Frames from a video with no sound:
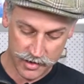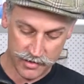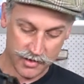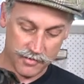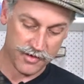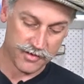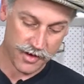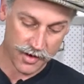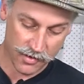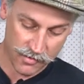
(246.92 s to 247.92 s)
So I'm just
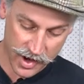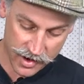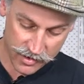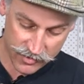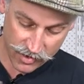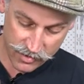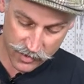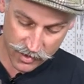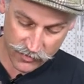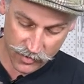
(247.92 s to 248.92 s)
going around
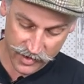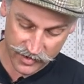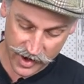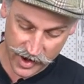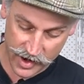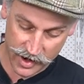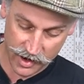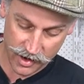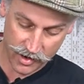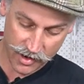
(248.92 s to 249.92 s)
scraping off all this hard
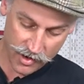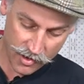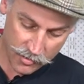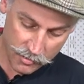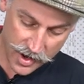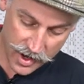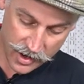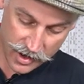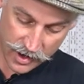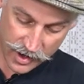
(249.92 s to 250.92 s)
mud
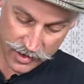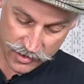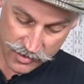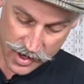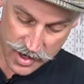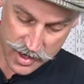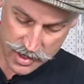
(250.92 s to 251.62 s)
and crud,